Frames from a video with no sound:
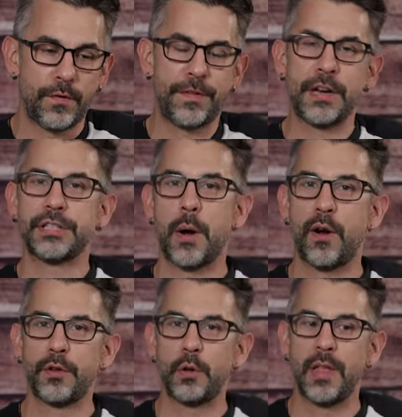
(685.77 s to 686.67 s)
to finish
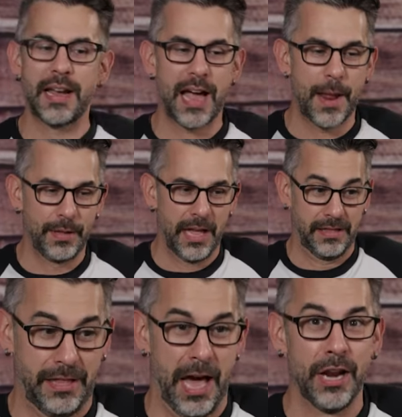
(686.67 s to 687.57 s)
however you like, I'd be
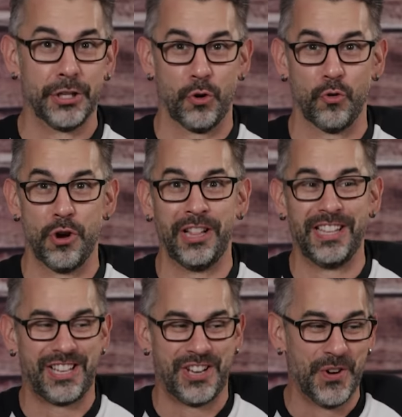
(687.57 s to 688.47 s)
like, that is a
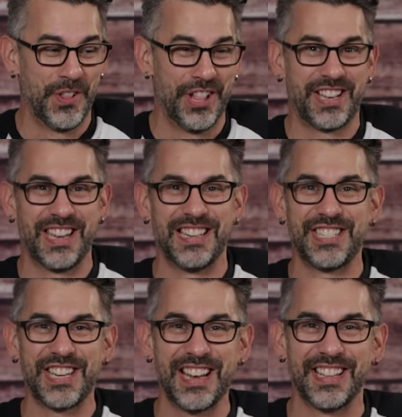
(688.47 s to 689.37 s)
really cool looking
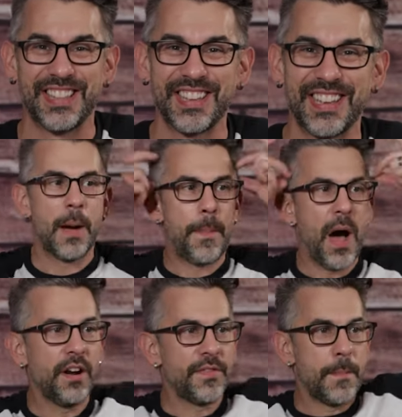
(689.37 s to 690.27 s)
shield. Now
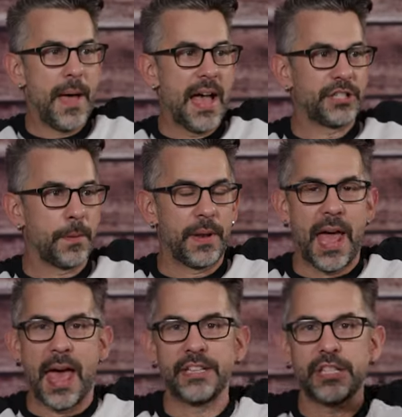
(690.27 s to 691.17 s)
part of the master
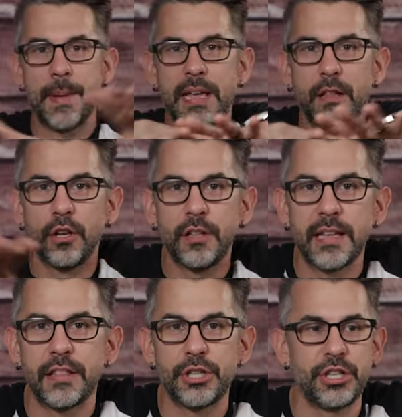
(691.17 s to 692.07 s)
plan is to make it look
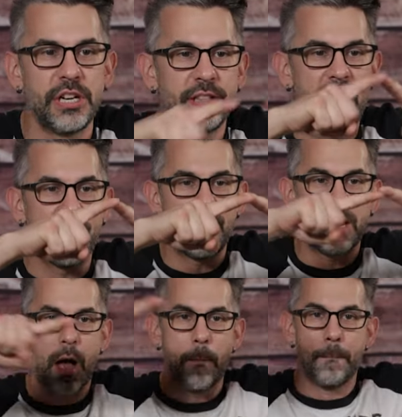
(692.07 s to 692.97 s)
like the shield had like
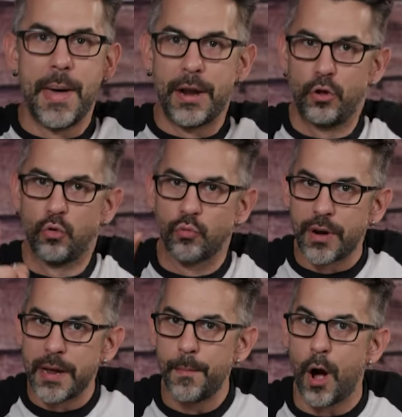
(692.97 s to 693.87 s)
a metal
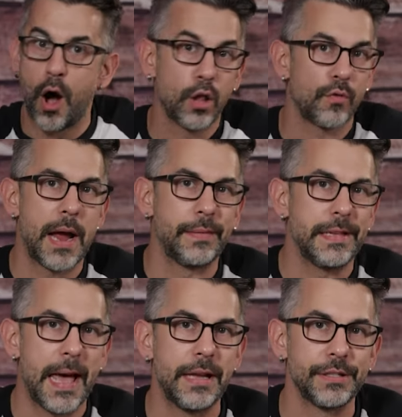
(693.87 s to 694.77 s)
rim all around
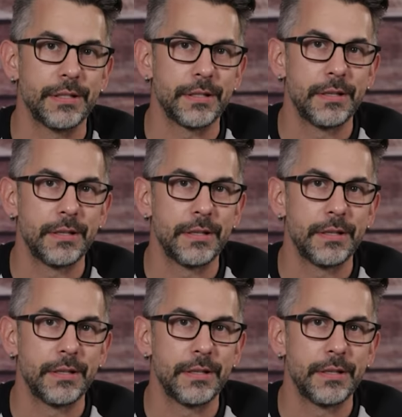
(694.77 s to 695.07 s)
the edges.